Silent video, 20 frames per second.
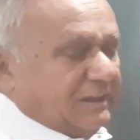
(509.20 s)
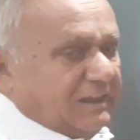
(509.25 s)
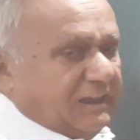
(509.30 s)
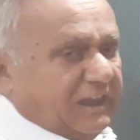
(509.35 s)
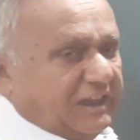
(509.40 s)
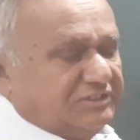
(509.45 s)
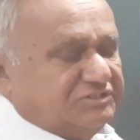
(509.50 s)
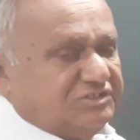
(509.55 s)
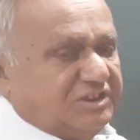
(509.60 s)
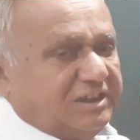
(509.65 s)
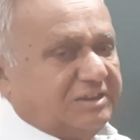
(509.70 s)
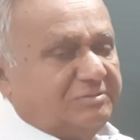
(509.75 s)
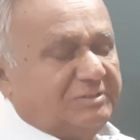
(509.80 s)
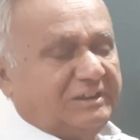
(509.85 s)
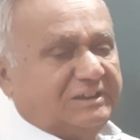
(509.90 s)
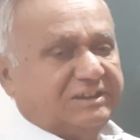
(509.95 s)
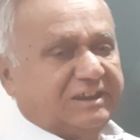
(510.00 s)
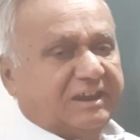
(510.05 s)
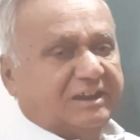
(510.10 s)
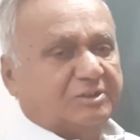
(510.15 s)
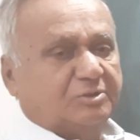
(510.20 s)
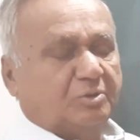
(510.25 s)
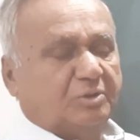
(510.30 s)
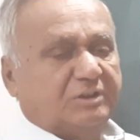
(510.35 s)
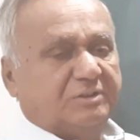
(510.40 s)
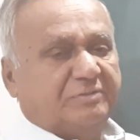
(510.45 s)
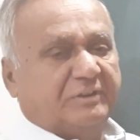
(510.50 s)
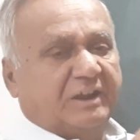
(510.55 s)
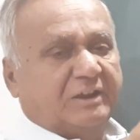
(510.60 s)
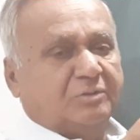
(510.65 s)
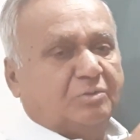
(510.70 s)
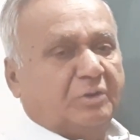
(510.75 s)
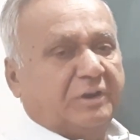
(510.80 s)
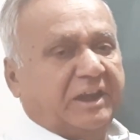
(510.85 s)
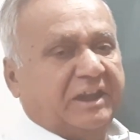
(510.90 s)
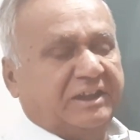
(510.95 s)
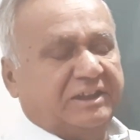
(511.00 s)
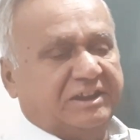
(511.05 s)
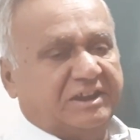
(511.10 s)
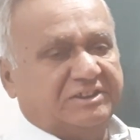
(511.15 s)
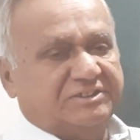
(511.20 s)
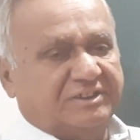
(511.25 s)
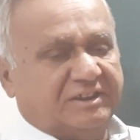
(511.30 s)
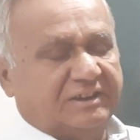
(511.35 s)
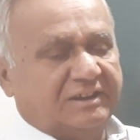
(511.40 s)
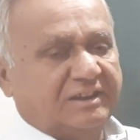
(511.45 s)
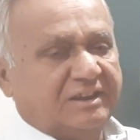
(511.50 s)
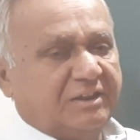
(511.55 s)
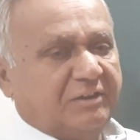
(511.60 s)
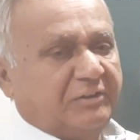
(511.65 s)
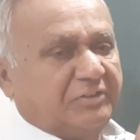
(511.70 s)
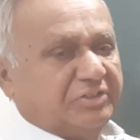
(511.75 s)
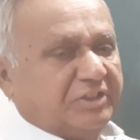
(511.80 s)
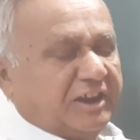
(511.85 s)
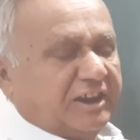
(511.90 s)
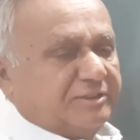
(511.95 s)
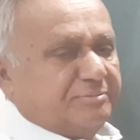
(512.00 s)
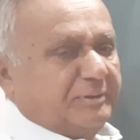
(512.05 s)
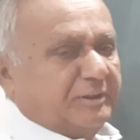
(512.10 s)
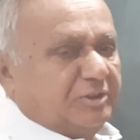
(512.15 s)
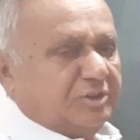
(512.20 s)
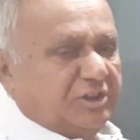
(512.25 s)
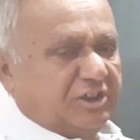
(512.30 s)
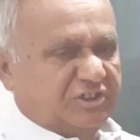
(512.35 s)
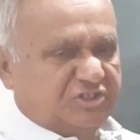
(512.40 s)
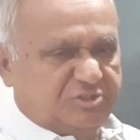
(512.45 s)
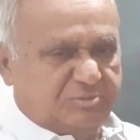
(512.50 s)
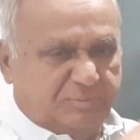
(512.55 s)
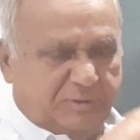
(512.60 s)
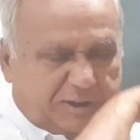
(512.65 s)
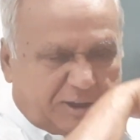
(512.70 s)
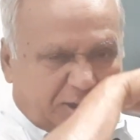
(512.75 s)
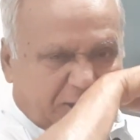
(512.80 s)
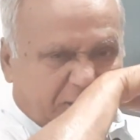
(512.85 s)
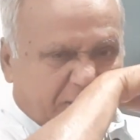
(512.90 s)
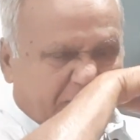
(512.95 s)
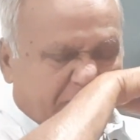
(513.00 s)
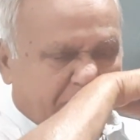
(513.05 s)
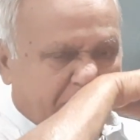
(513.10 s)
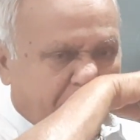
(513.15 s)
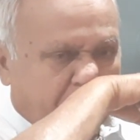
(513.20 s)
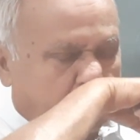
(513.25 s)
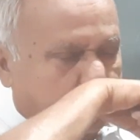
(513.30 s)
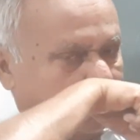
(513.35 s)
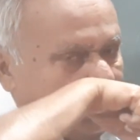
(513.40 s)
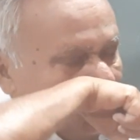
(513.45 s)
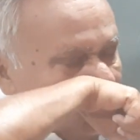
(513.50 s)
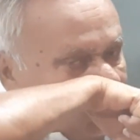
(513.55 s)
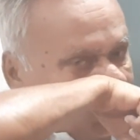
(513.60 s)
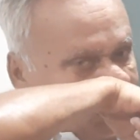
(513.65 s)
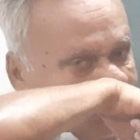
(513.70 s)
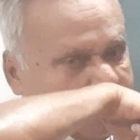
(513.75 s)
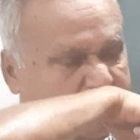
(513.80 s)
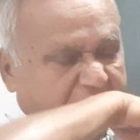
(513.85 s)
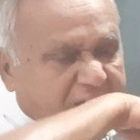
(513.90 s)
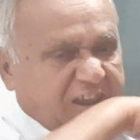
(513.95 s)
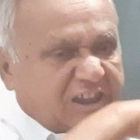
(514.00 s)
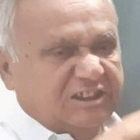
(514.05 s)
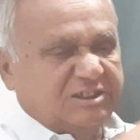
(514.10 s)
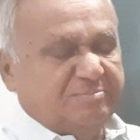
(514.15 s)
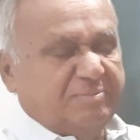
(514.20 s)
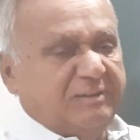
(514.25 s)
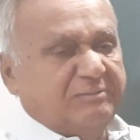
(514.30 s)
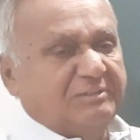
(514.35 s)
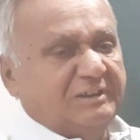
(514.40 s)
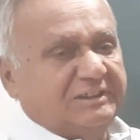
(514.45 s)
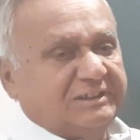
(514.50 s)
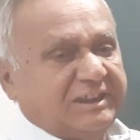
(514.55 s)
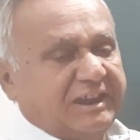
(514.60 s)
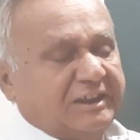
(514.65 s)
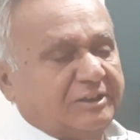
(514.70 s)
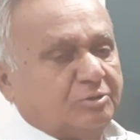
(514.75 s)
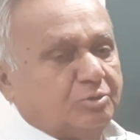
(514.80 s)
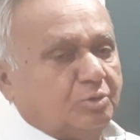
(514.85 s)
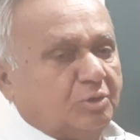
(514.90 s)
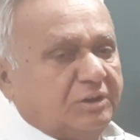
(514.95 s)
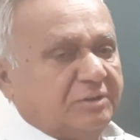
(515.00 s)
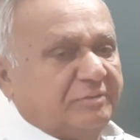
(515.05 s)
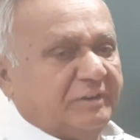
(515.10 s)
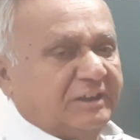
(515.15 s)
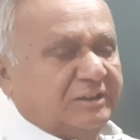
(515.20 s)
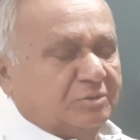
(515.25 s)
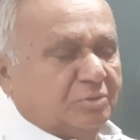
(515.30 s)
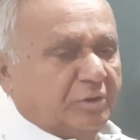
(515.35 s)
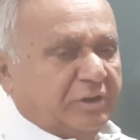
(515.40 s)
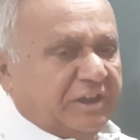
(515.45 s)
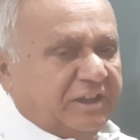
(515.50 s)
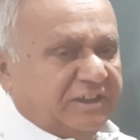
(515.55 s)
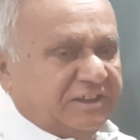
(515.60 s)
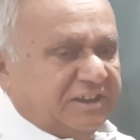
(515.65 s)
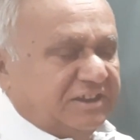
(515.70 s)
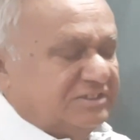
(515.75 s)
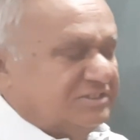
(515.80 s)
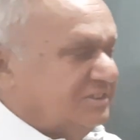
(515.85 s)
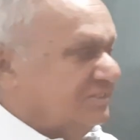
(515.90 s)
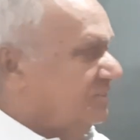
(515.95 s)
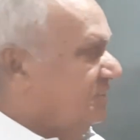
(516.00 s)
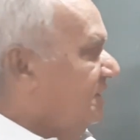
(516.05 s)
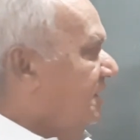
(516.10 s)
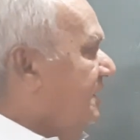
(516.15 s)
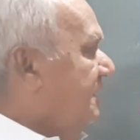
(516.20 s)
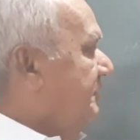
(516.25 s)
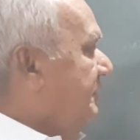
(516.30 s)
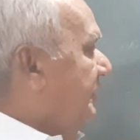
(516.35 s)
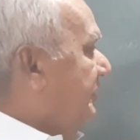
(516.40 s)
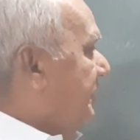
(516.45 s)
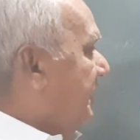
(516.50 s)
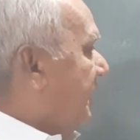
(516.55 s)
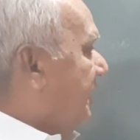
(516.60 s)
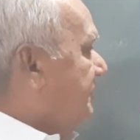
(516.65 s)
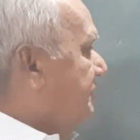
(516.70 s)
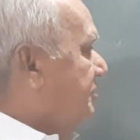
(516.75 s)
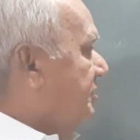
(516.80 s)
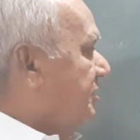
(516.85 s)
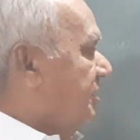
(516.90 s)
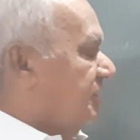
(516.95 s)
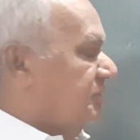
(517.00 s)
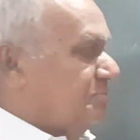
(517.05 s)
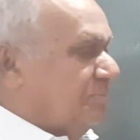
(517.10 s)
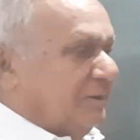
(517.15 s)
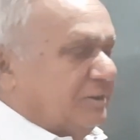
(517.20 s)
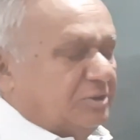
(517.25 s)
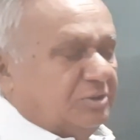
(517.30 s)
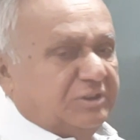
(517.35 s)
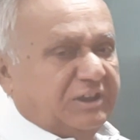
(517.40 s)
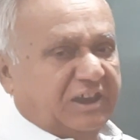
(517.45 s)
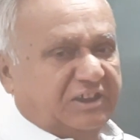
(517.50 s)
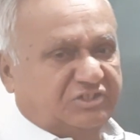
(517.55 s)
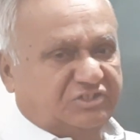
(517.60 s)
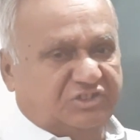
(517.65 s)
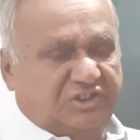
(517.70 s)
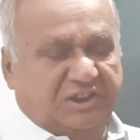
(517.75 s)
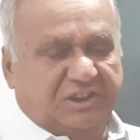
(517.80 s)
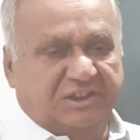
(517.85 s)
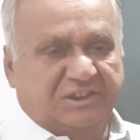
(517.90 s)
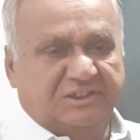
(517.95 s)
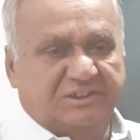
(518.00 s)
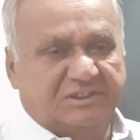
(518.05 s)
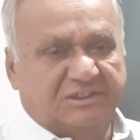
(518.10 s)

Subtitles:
HA will take two different orientations with respect to HB, and HB will take two different orientations with respect to HA.